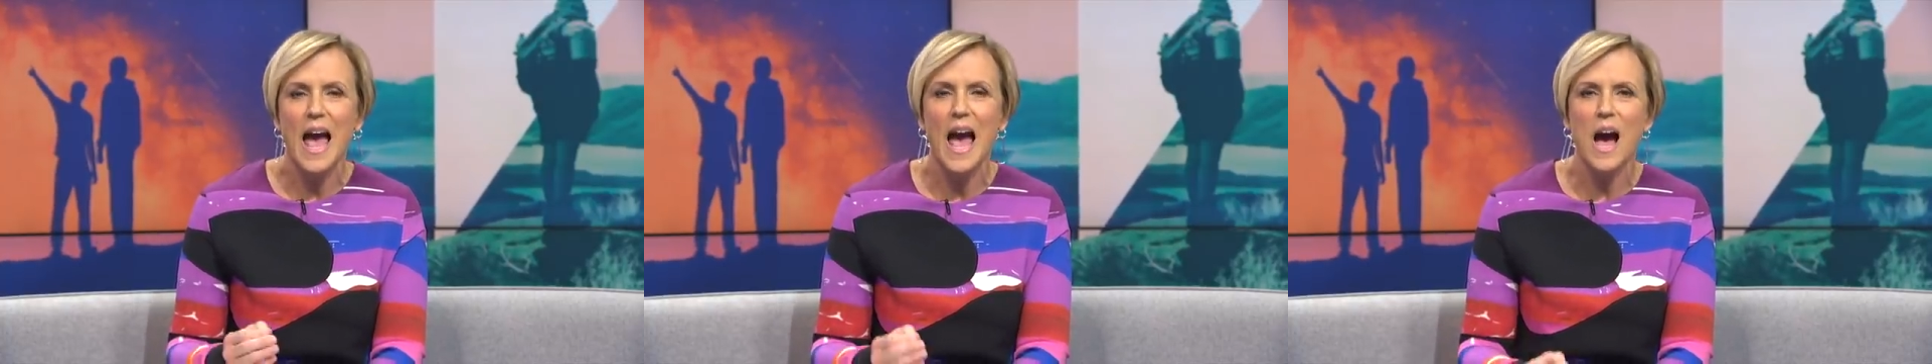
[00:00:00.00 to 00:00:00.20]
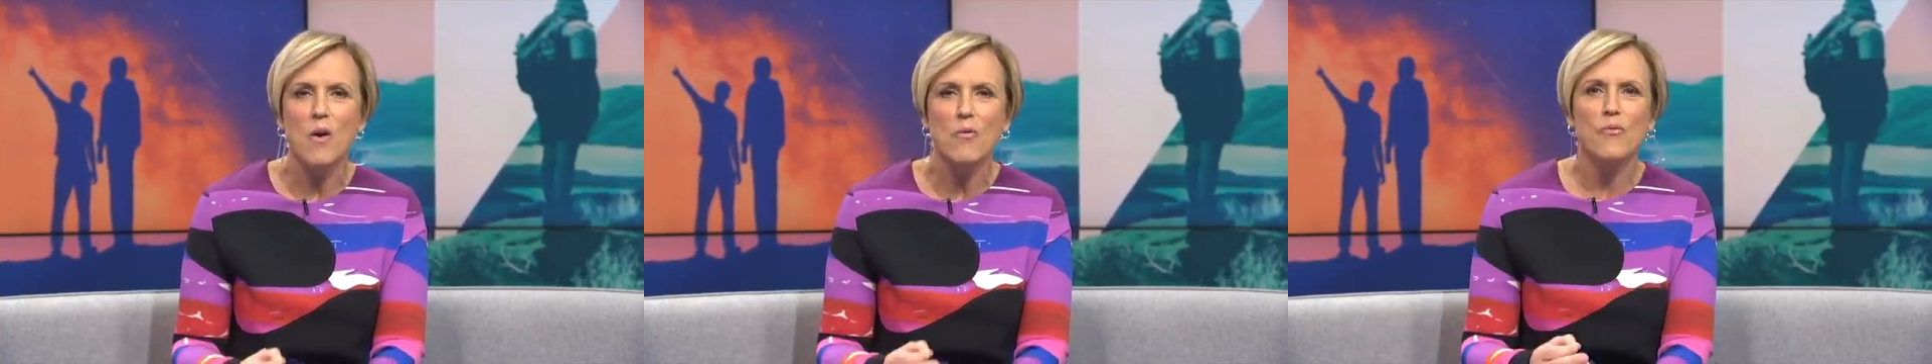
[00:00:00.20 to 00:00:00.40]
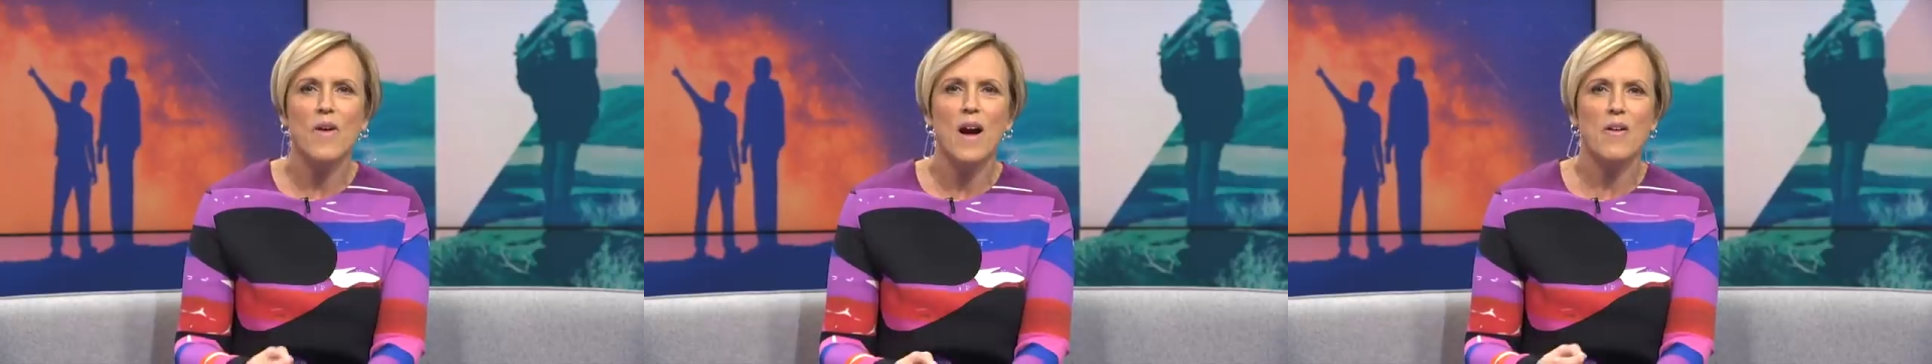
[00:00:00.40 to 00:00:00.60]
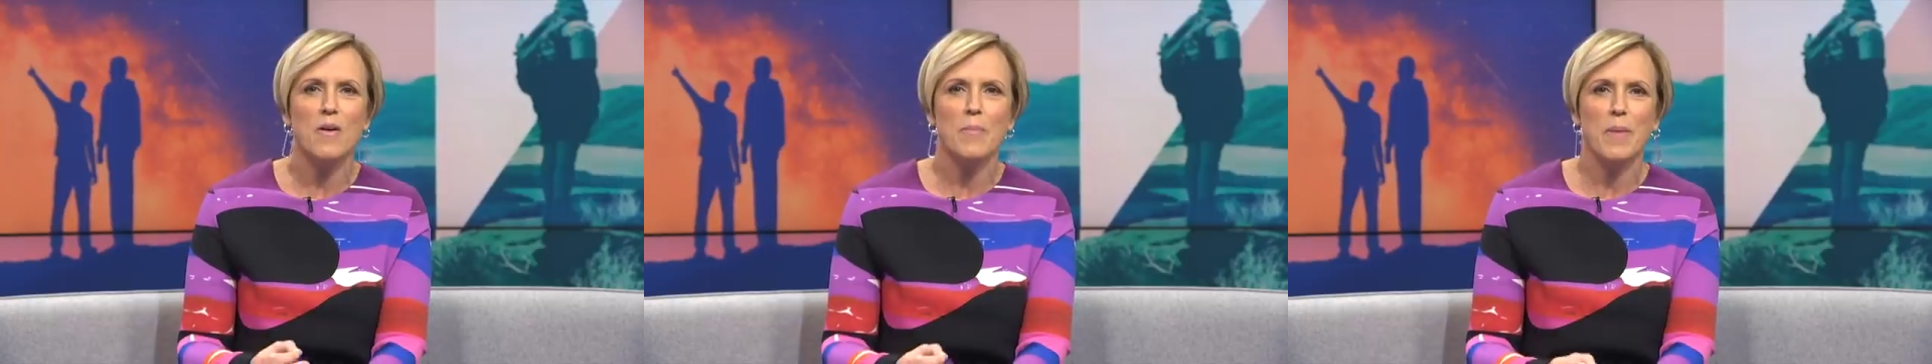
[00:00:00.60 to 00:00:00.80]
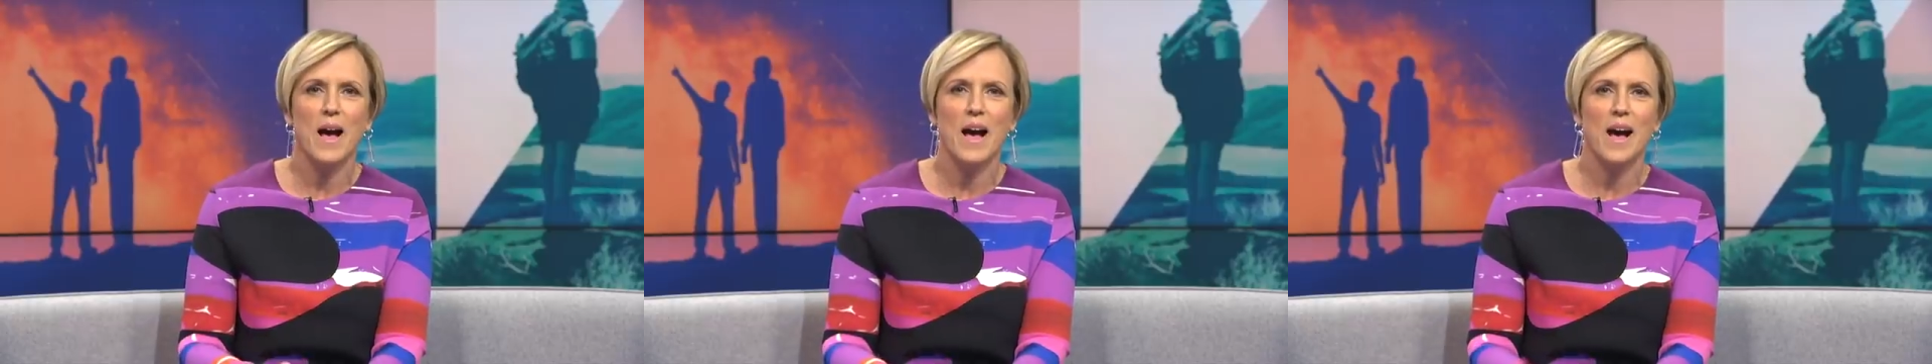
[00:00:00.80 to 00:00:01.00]
How far
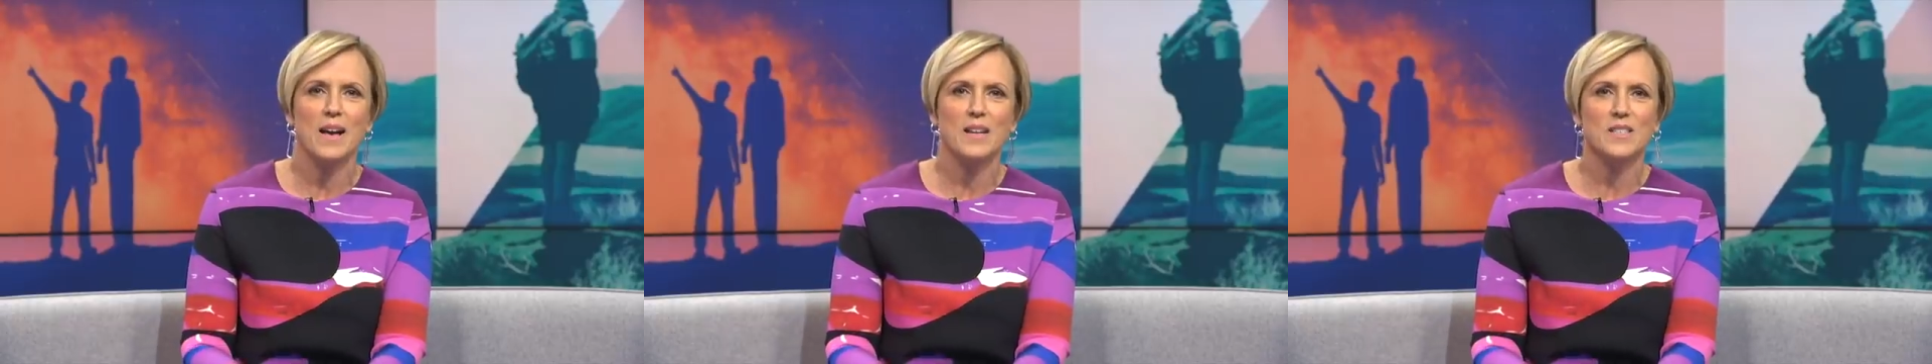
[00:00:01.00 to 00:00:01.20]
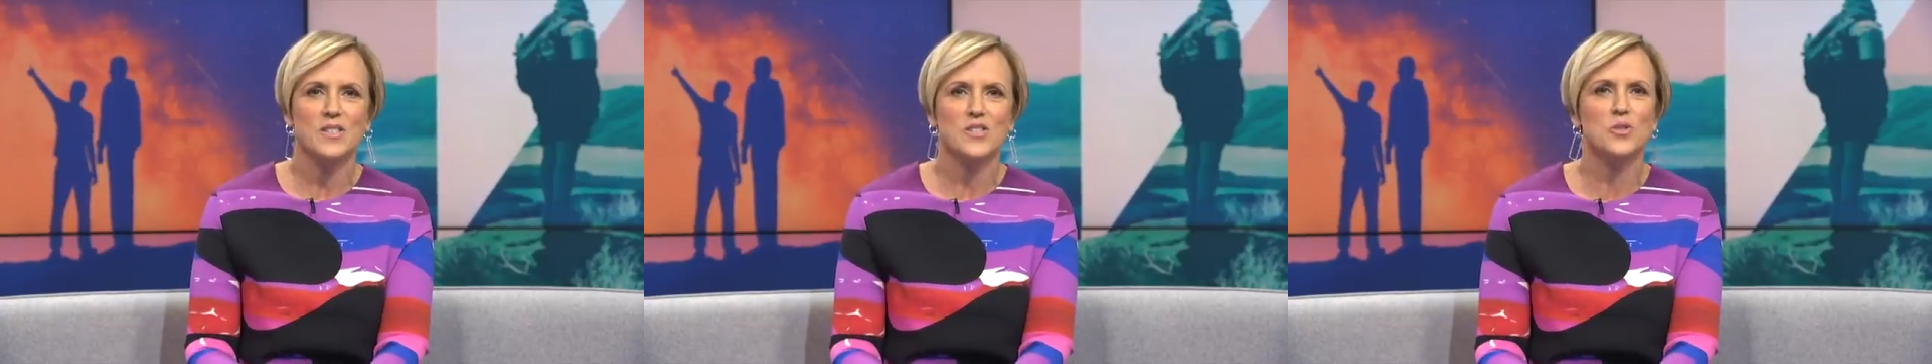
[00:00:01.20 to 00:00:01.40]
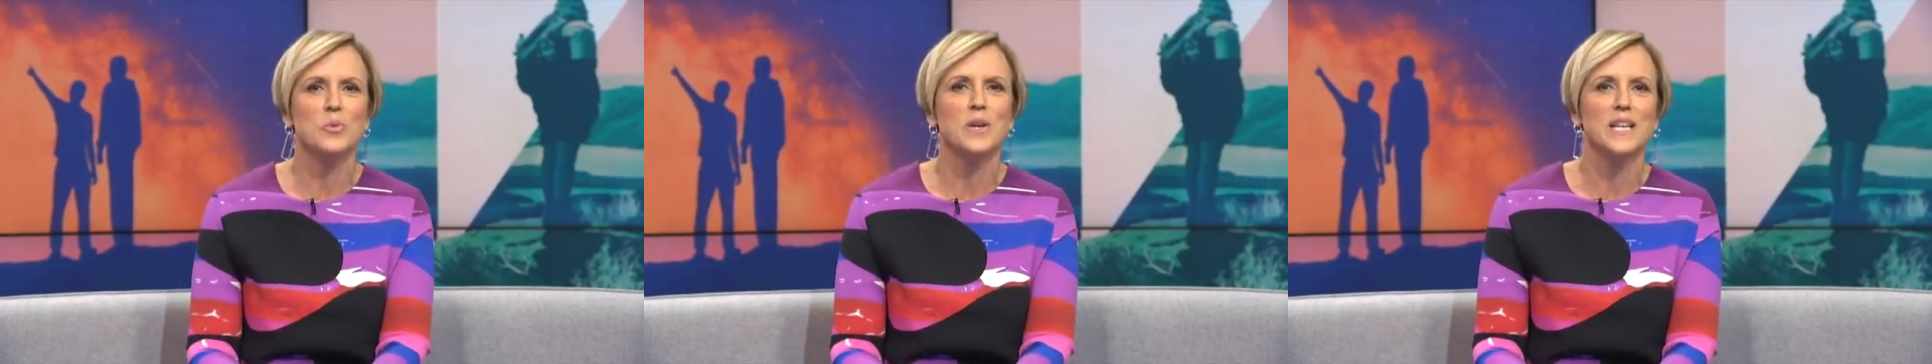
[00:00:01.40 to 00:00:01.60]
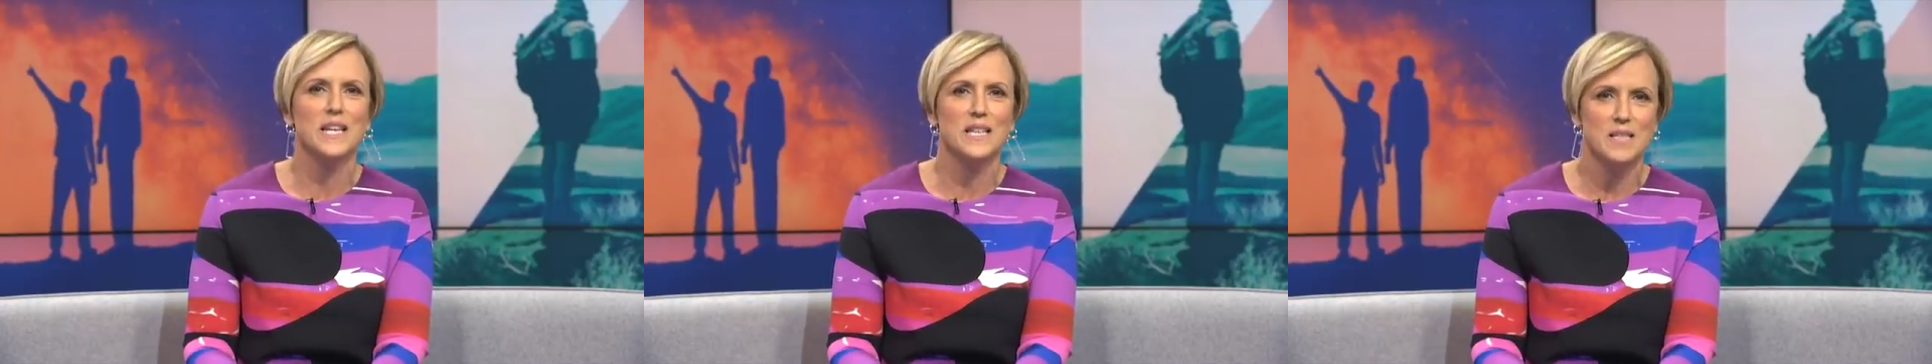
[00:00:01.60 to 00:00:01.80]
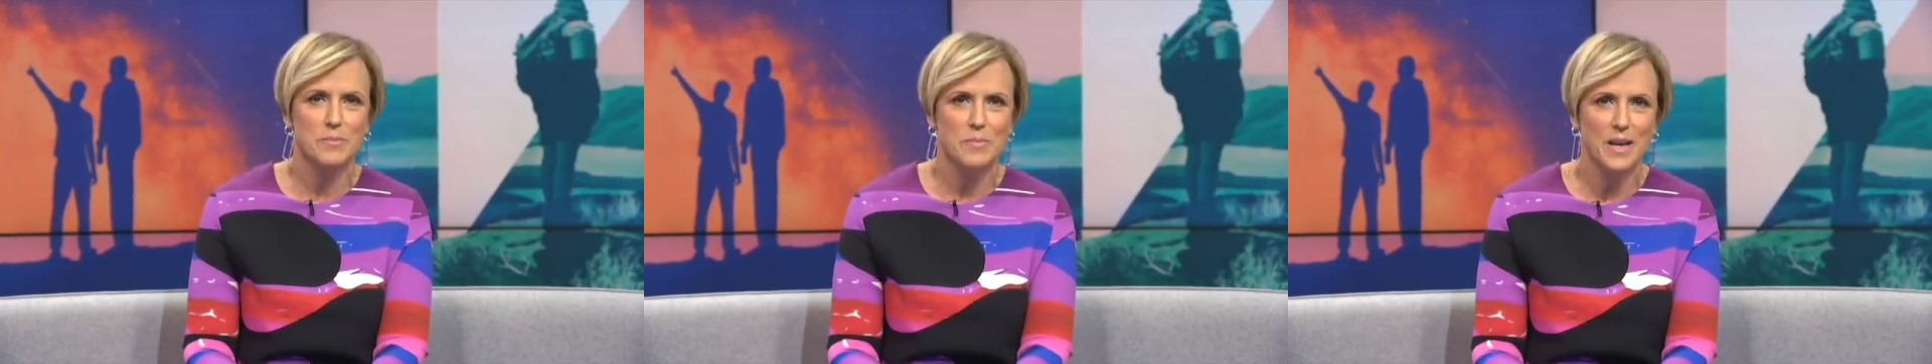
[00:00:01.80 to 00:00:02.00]
apart do we
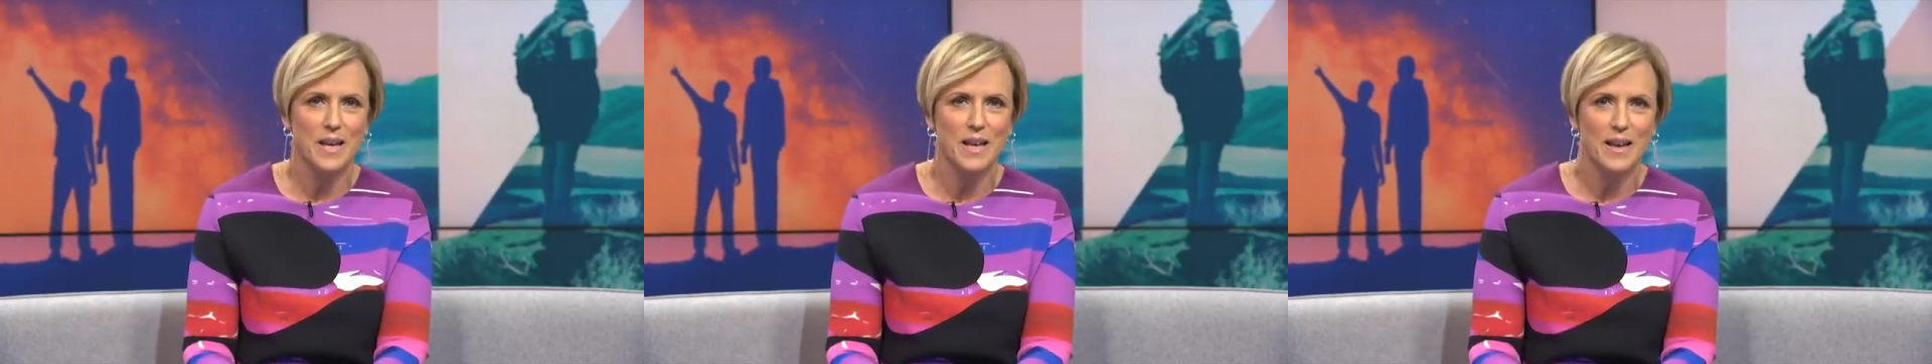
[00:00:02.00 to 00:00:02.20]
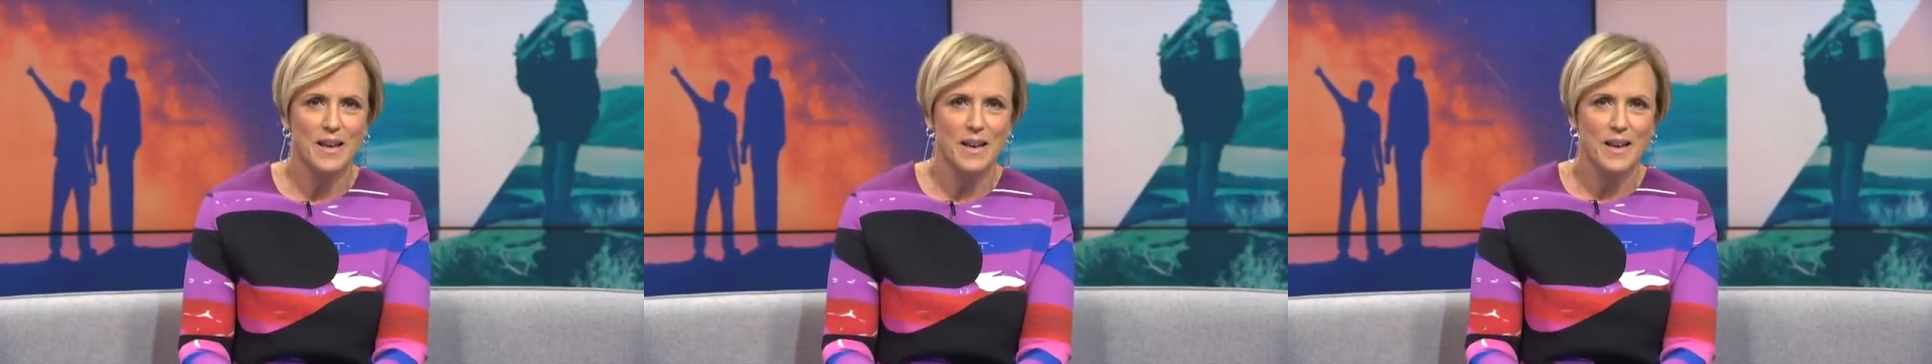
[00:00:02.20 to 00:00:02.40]
need to be?